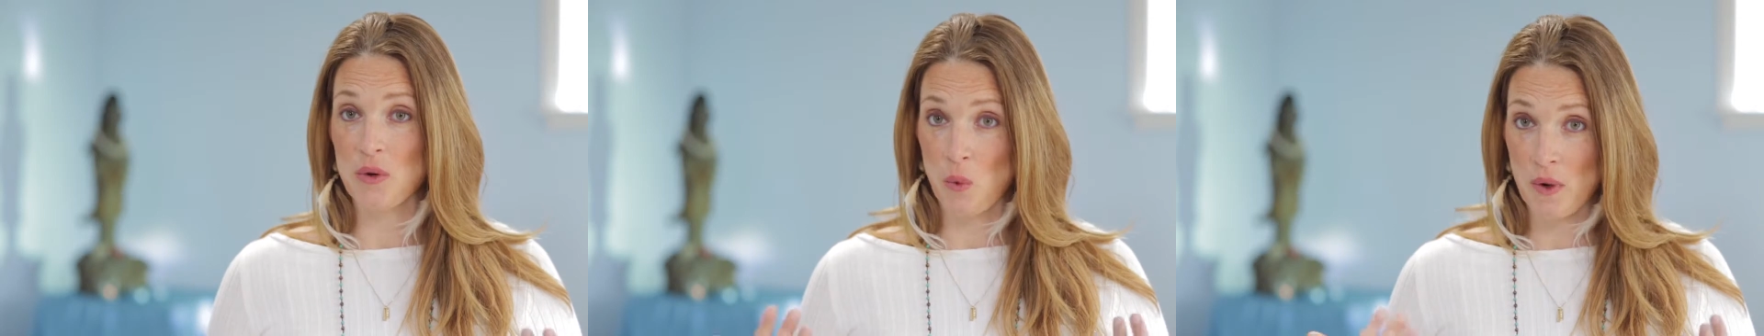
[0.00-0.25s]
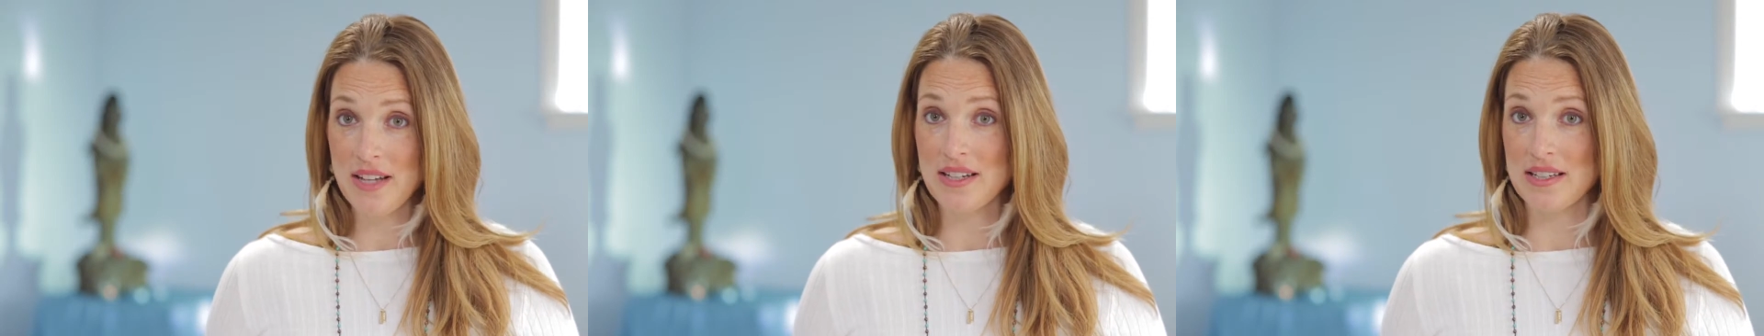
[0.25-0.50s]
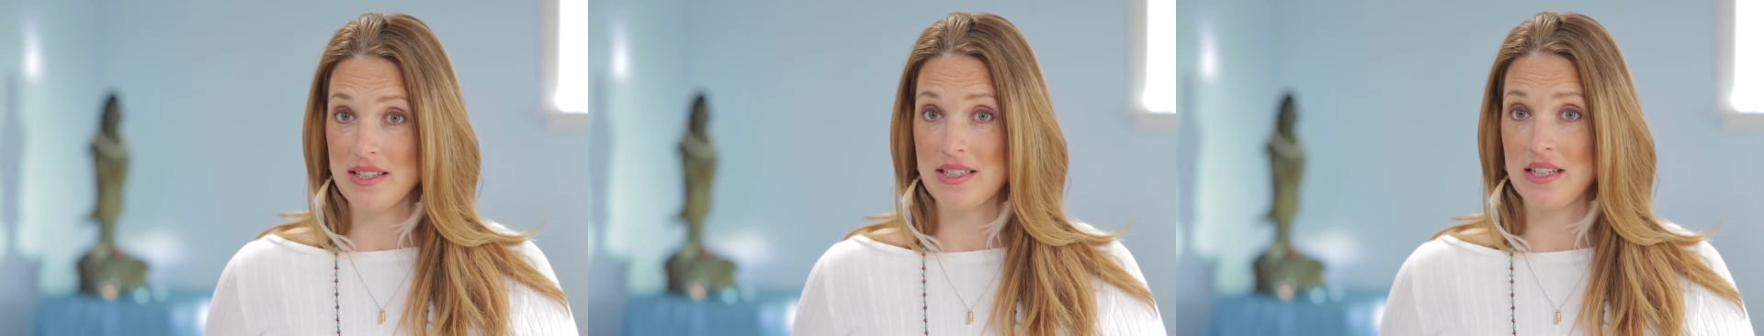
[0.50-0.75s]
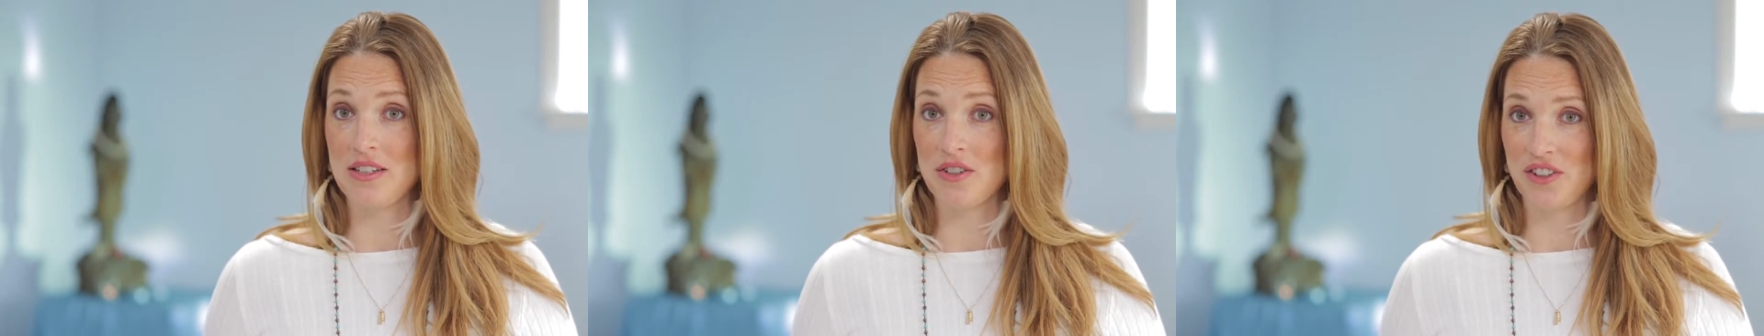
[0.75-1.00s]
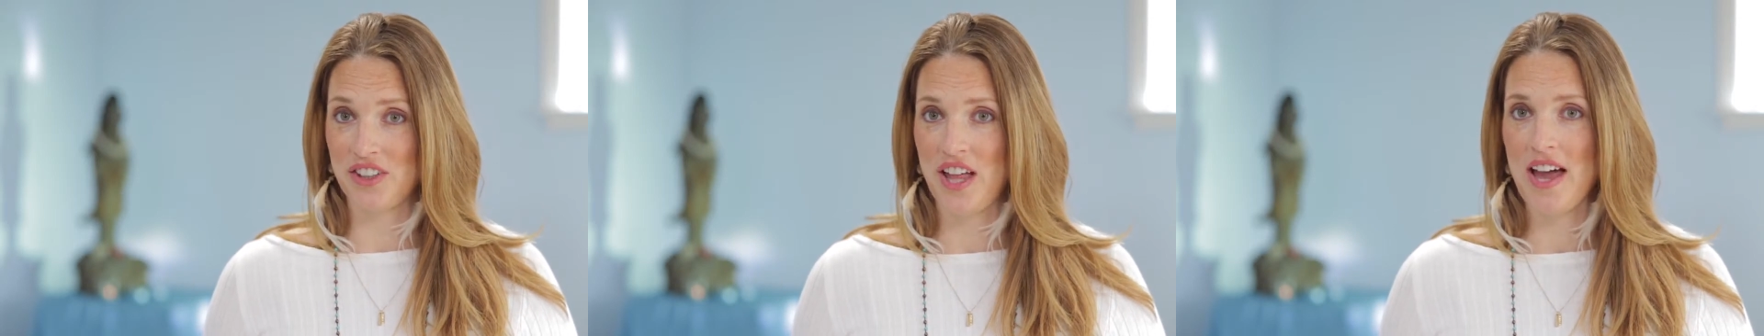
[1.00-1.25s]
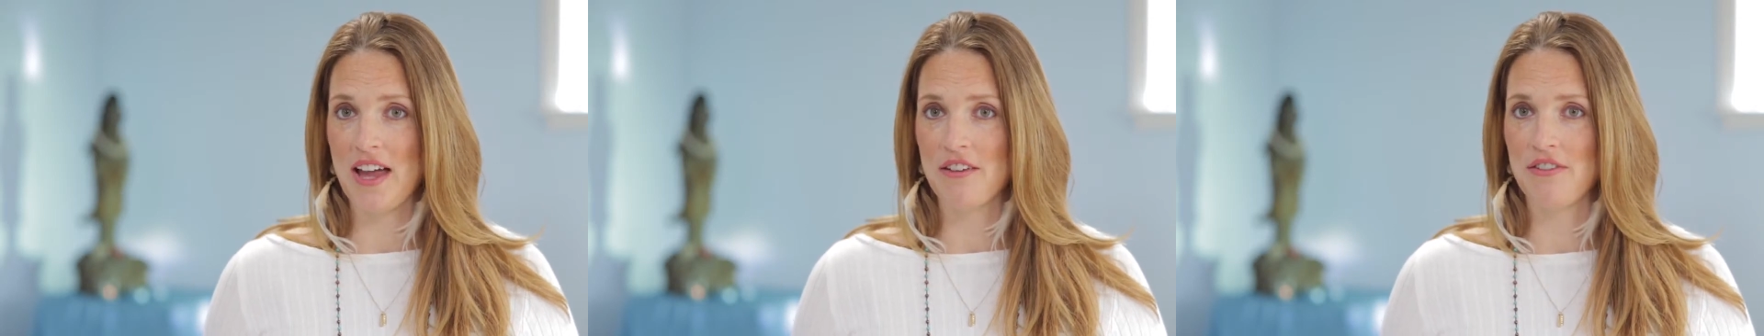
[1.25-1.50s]
and witness in your
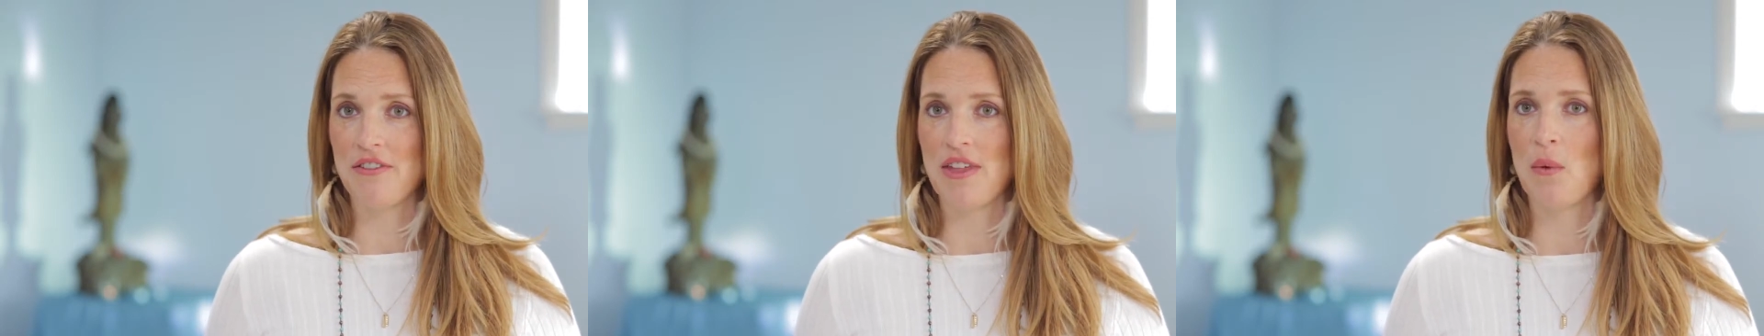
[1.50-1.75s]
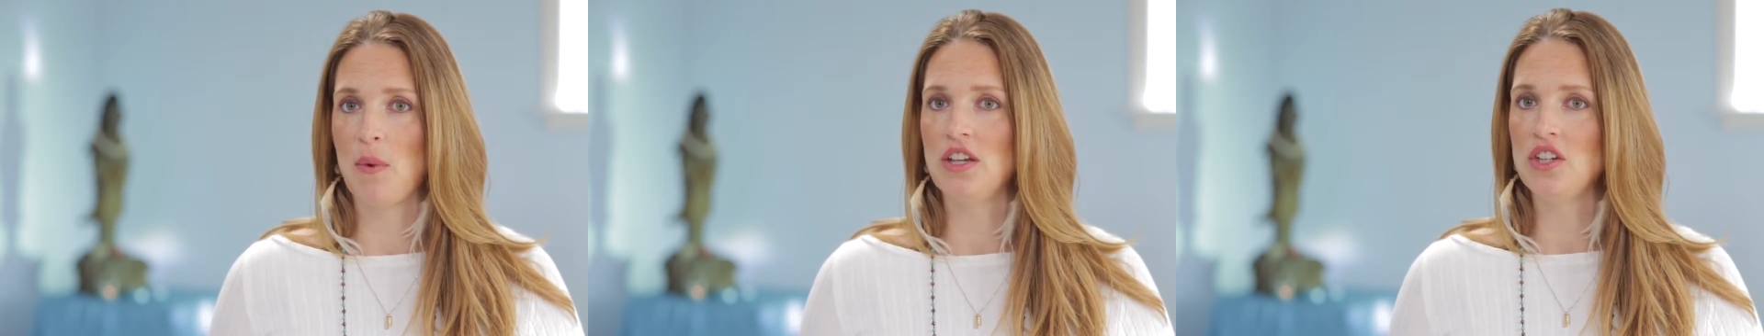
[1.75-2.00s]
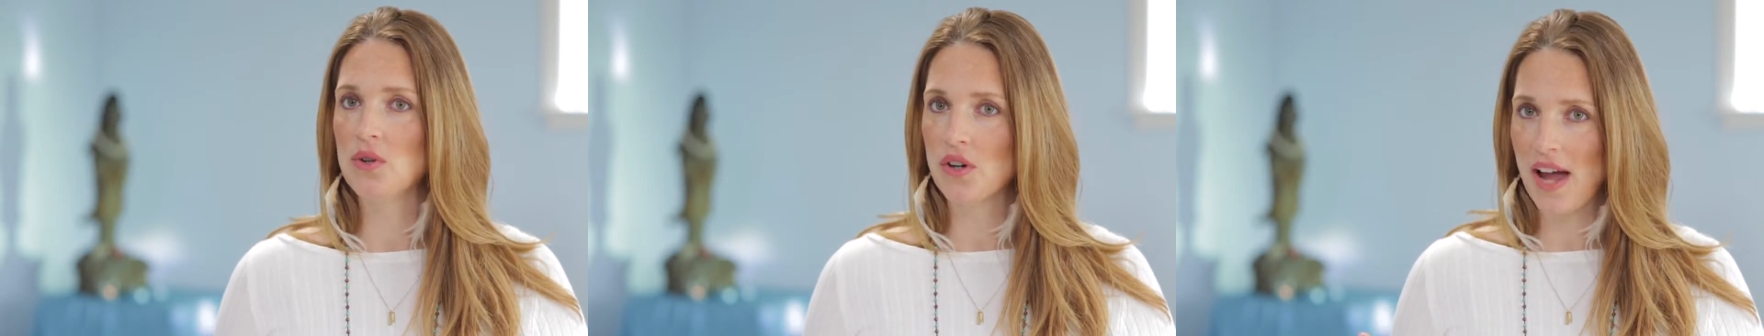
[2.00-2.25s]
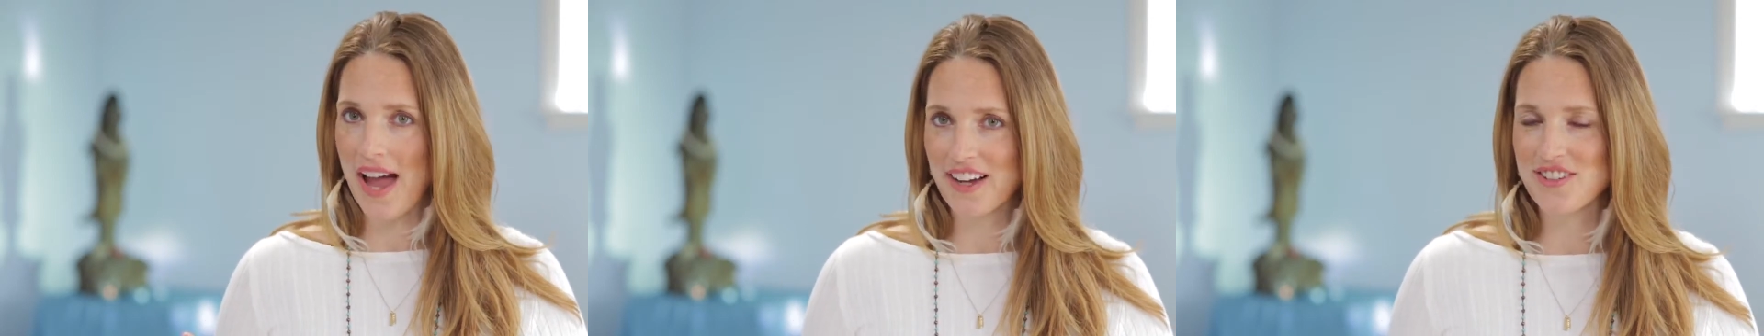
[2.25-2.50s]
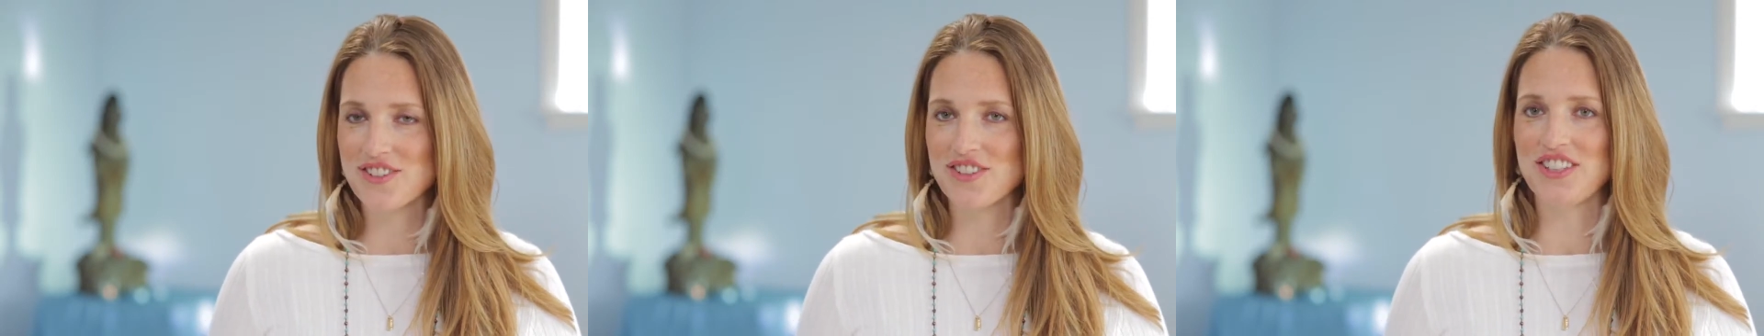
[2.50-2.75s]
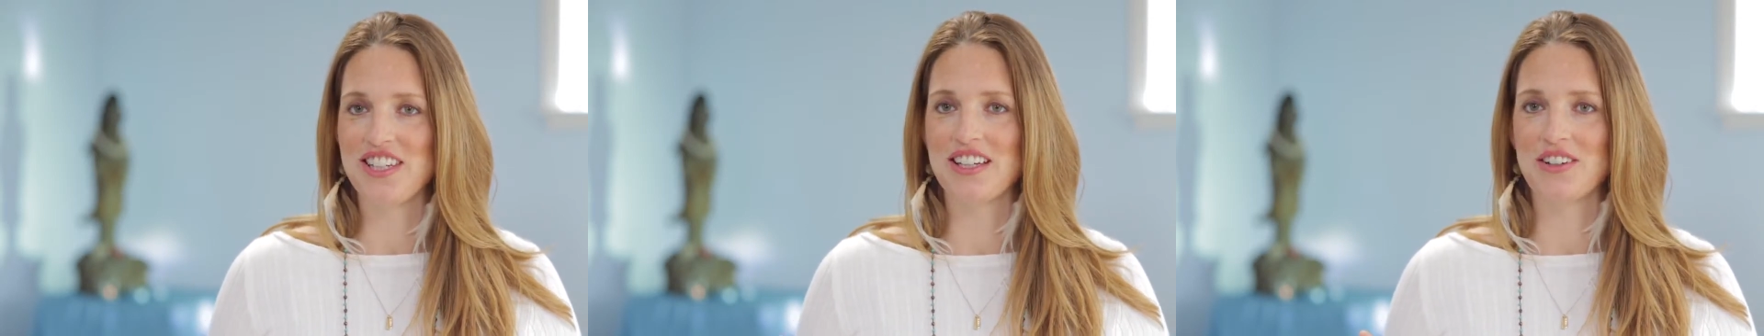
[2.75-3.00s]
life that when you are
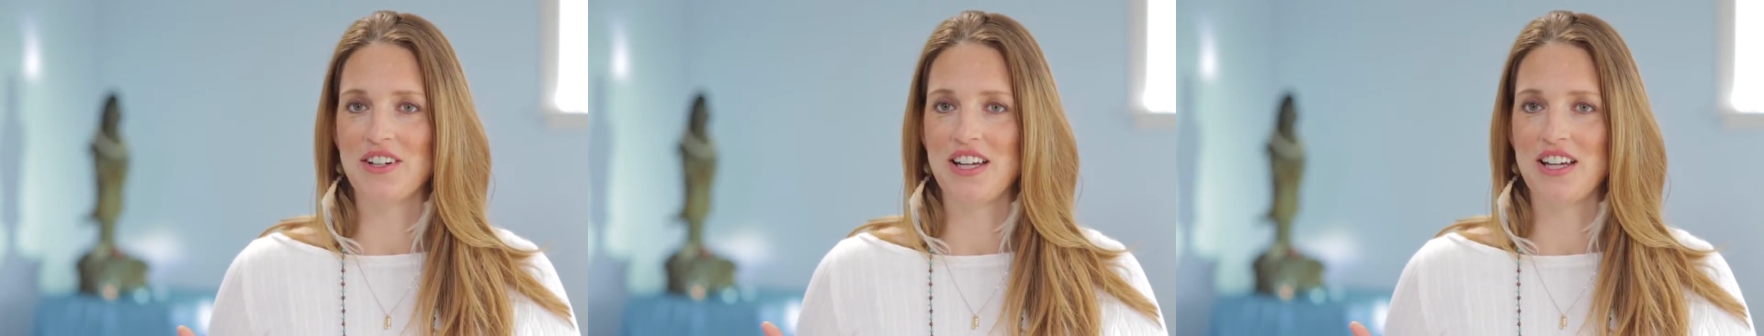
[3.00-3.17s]
actually